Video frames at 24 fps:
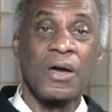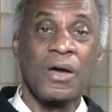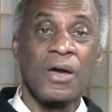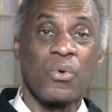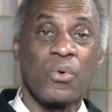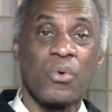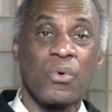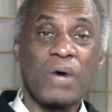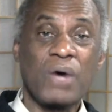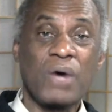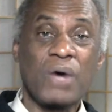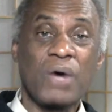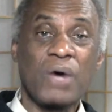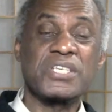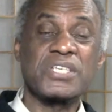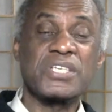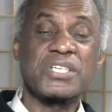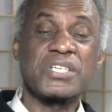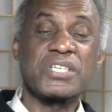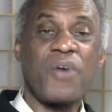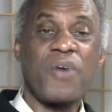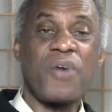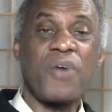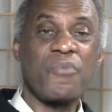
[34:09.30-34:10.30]
Well, we'll see you
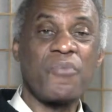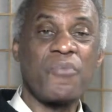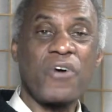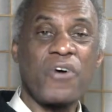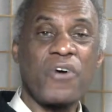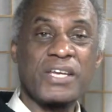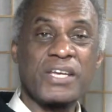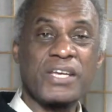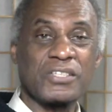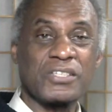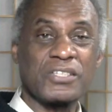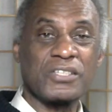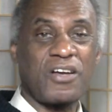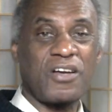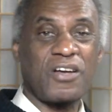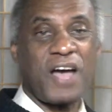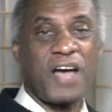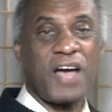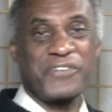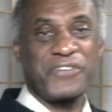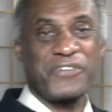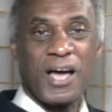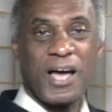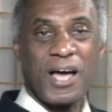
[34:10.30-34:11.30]
tomorrow morning on the
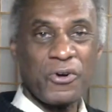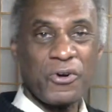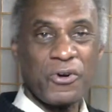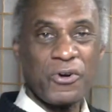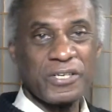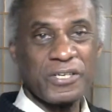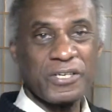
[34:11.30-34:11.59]
coffee hour.